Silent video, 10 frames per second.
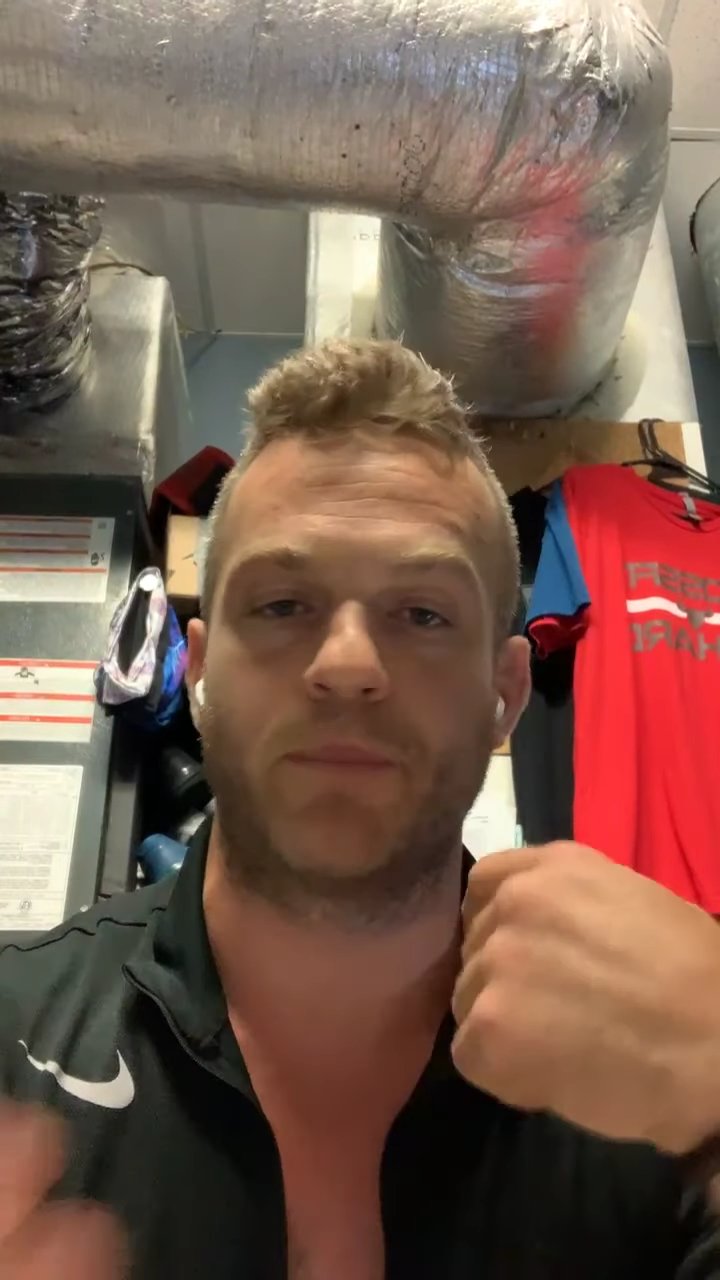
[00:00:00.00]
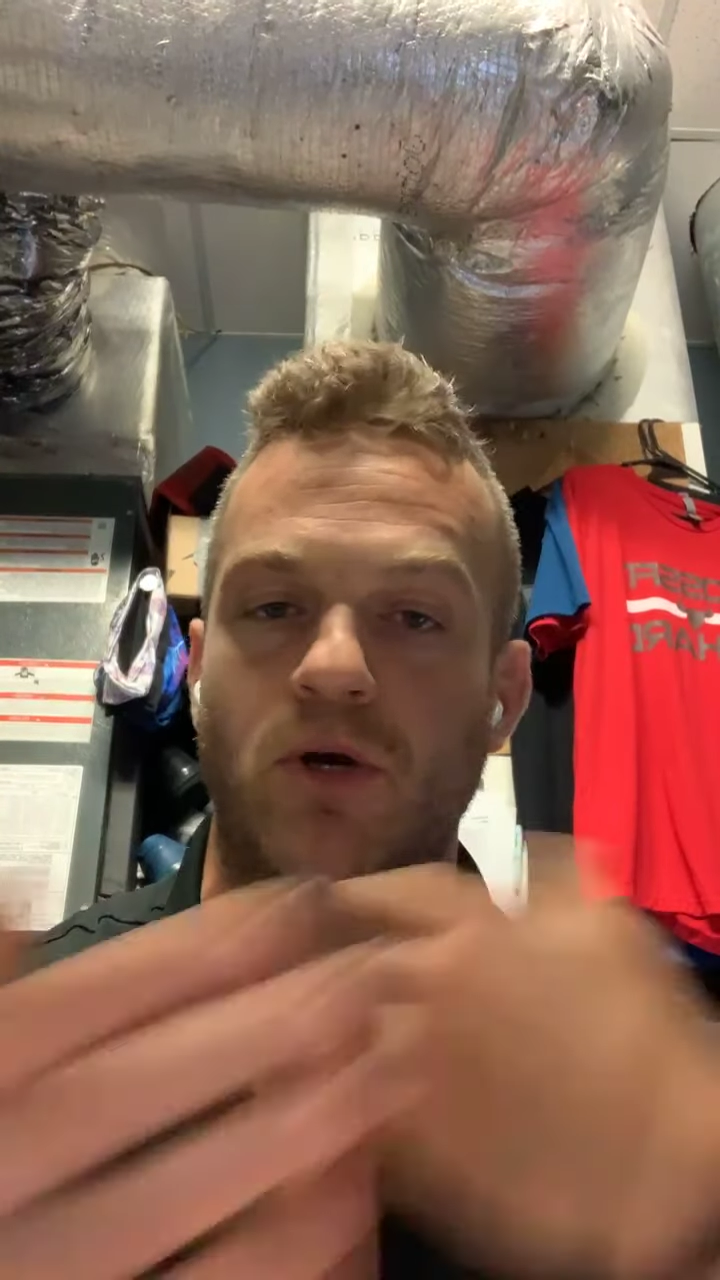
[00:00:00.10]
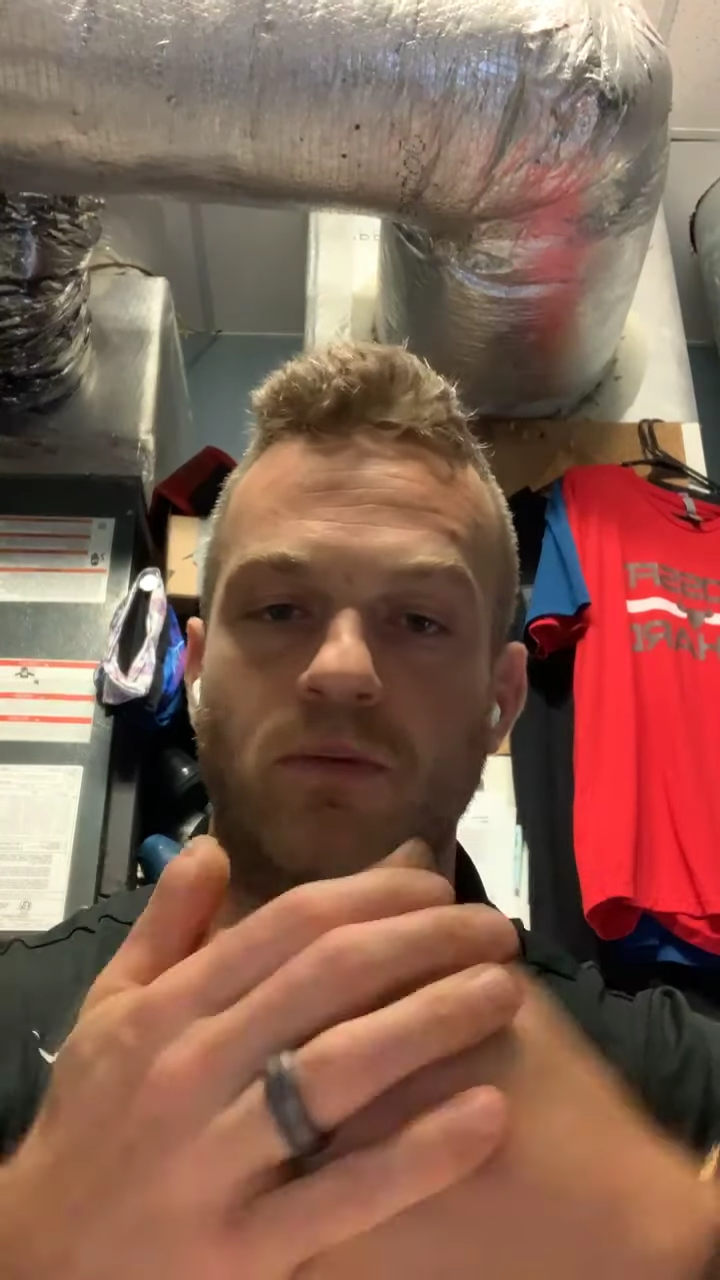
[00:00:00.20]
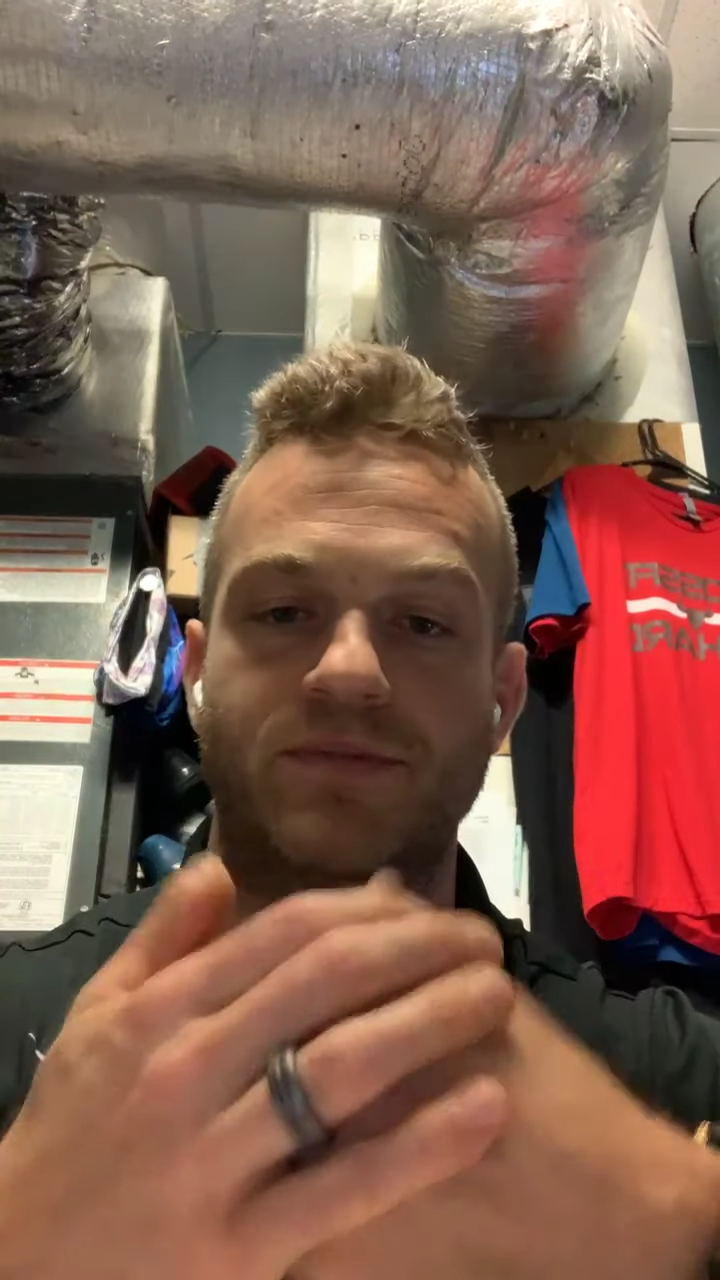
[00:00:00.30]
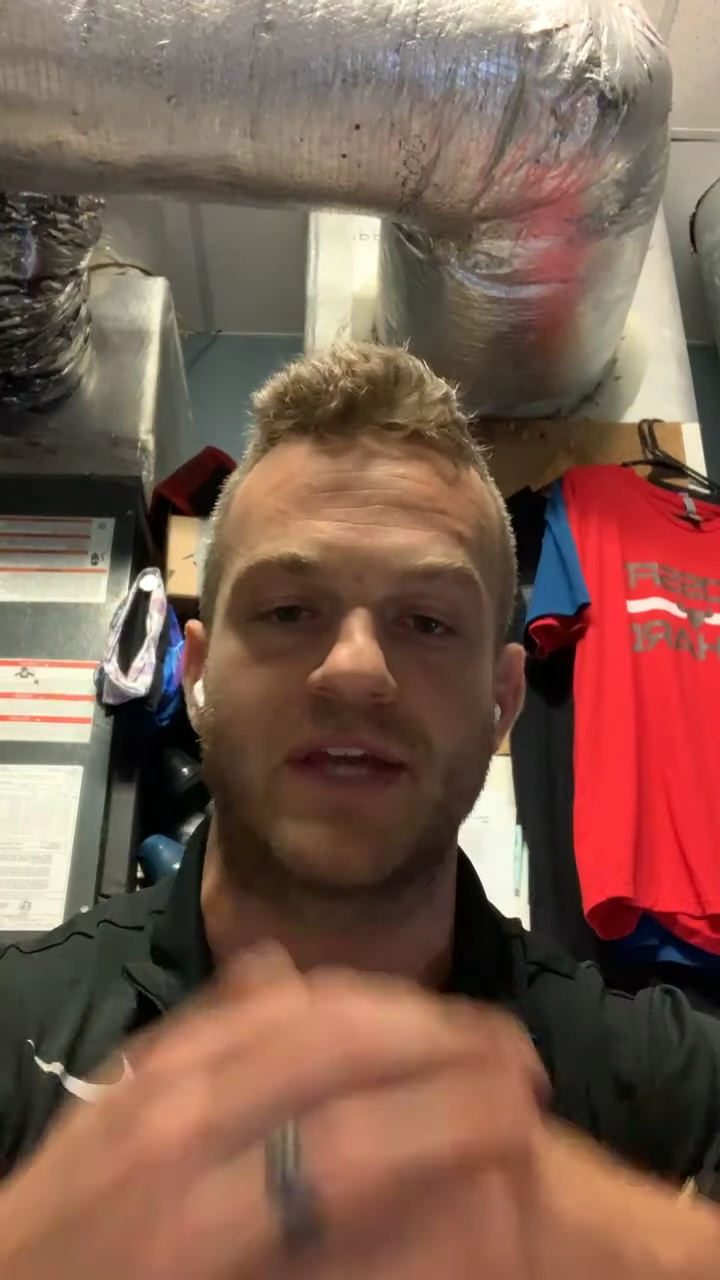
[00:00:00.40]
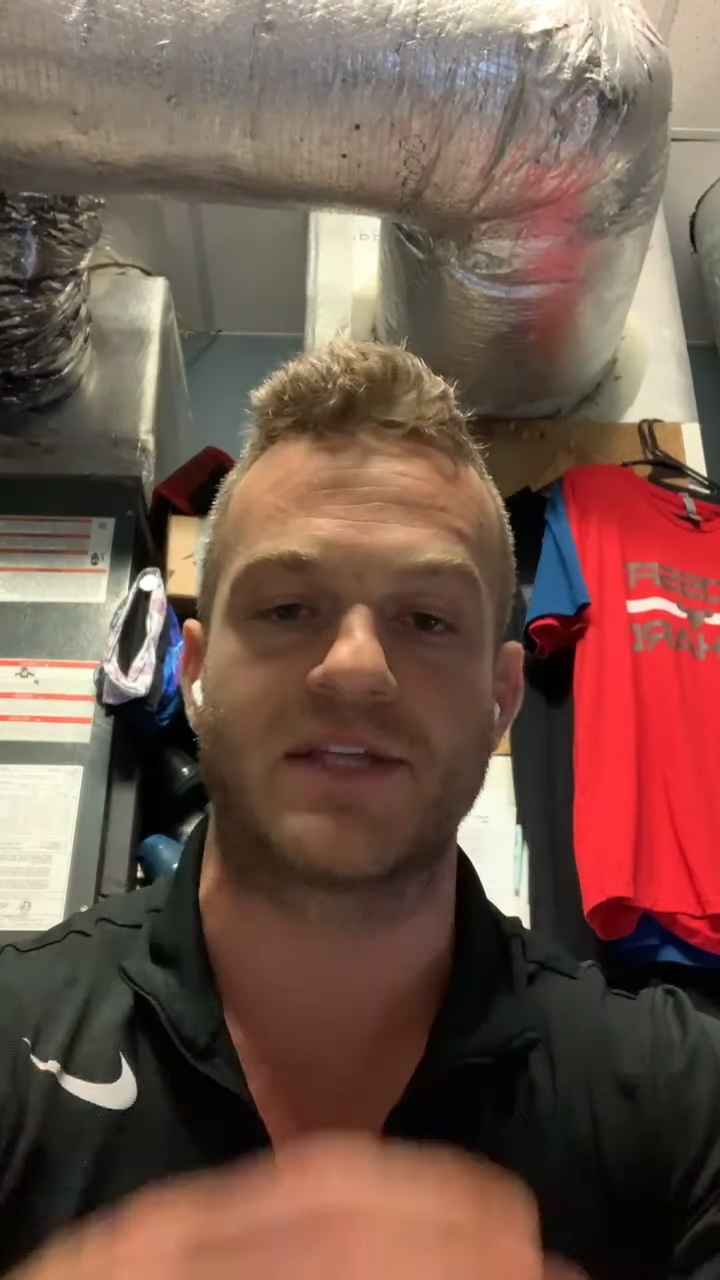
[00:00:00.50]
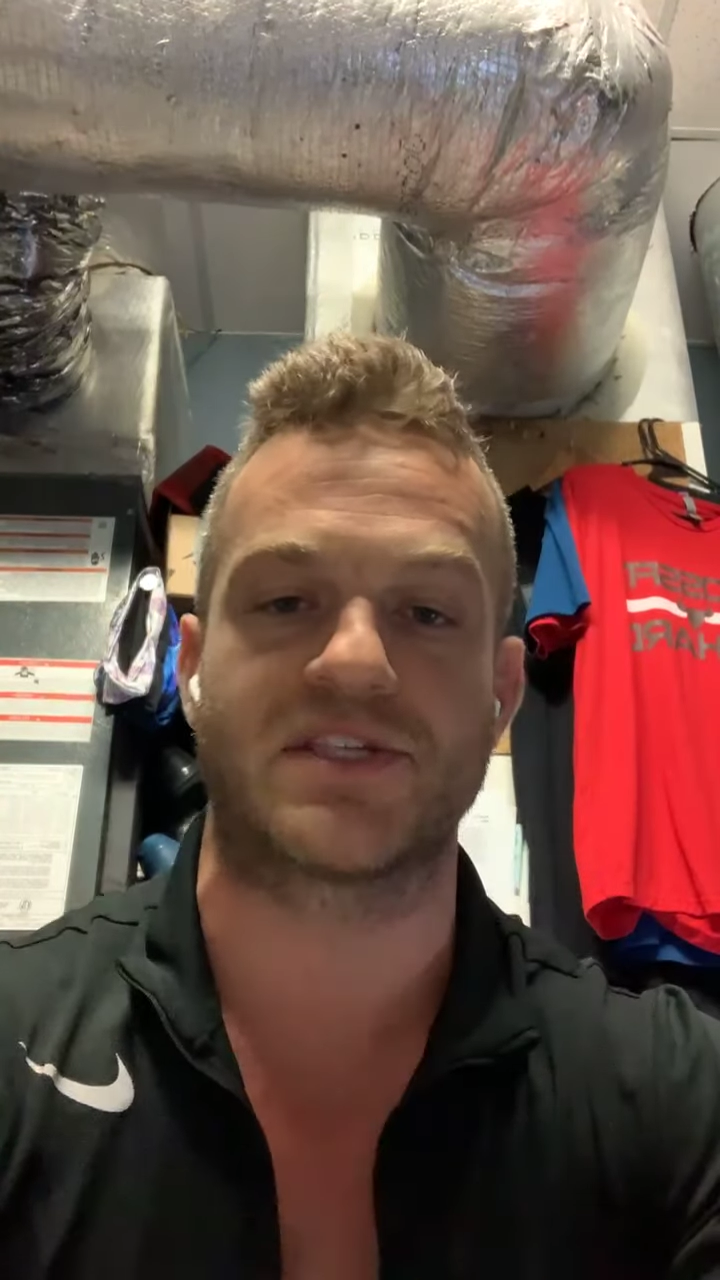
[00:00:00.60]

boom, dead